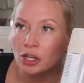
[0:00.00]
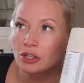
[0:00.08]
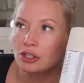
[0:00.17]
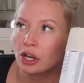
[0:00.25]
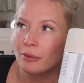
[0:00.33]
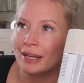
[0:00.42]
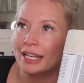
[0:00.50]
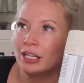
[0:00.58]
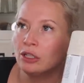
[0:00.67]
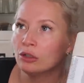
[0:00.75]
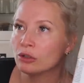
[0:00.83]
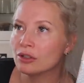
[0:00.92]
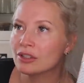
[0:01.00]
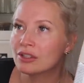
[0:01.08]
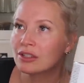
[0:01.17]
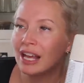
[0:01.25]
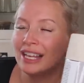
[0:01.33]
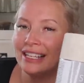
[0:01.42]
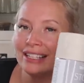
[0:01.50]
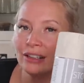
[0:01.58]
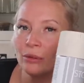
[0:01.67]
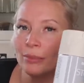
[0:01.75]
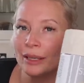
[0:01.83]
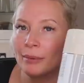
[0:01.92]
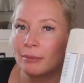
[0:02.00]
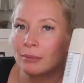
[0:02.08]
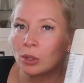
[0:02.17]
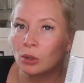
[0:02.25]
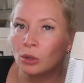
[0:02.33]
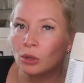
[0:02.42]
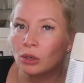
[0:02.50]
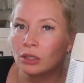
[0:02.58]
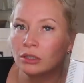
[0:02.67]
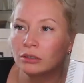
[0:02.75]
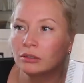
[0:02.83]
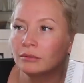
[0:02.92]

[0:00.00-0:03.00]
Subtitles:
So it looks a little bit more